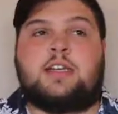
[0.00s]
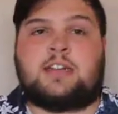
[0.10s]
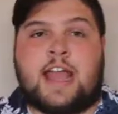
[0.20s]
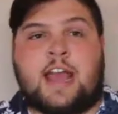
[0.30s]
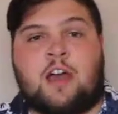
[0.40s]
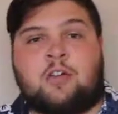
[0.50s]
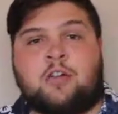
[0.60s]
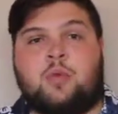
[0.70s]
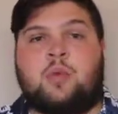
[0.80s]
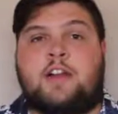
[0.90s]

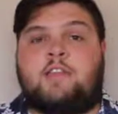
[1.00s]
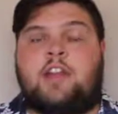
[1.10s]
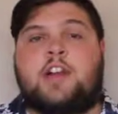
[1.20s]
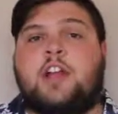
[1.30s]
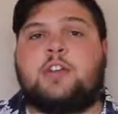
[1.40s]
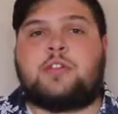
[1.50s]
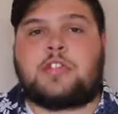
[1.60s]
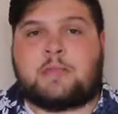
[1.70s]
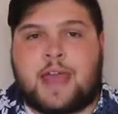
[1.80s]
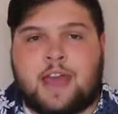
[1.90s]
down whenever they're done
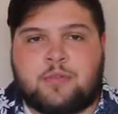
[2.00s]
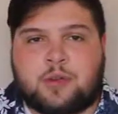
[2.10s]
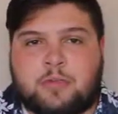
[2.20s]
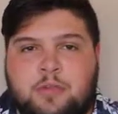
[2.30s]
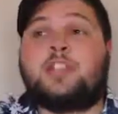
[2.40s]
using the bathroom?